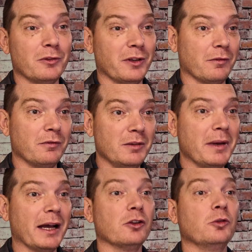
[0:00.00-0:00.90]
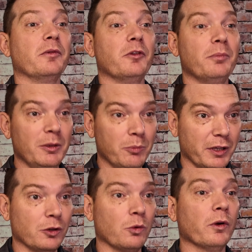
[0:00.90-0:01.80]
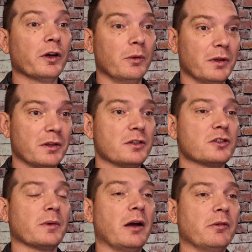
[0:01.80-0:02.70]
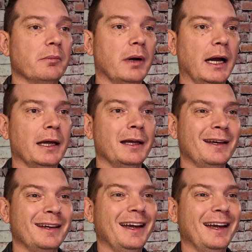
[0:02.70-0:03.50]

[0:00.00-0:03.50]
almost like a feedback loop of the people that you're working with and surrounded by.